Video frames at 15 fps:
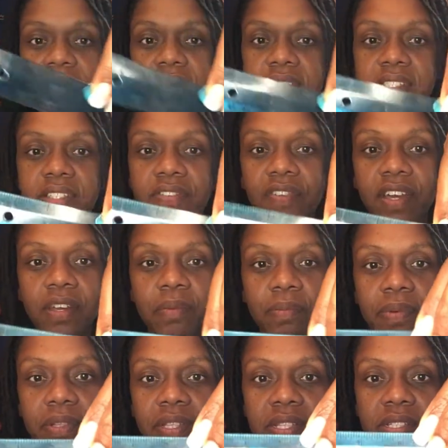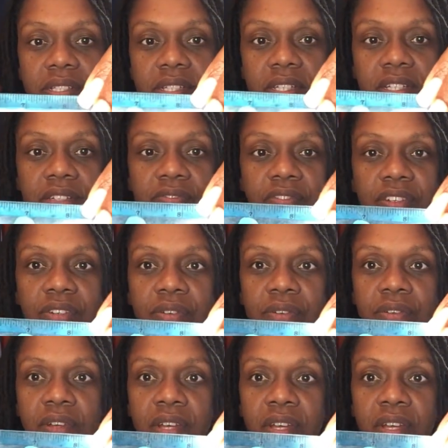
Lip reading: Let's see if I can put this in view.